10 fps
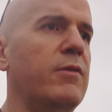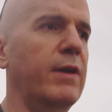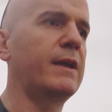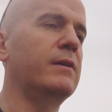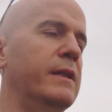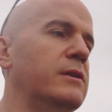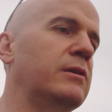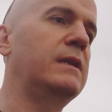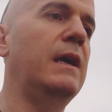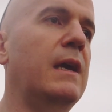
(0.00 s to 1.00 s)
a wrinkle in
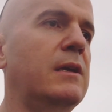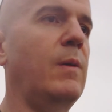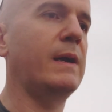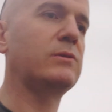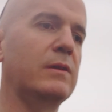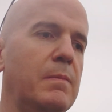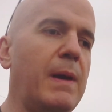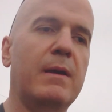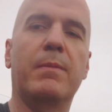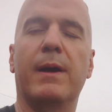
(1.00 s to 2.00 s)
your day, you actually
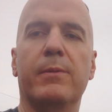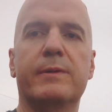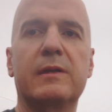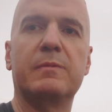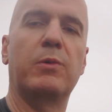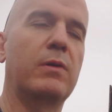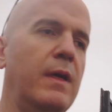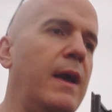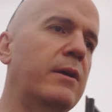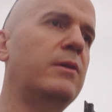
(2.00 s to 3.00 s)
might be able to smooth
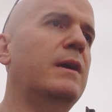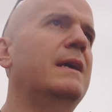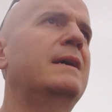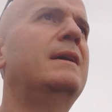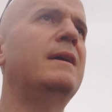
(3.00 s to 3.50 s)
it out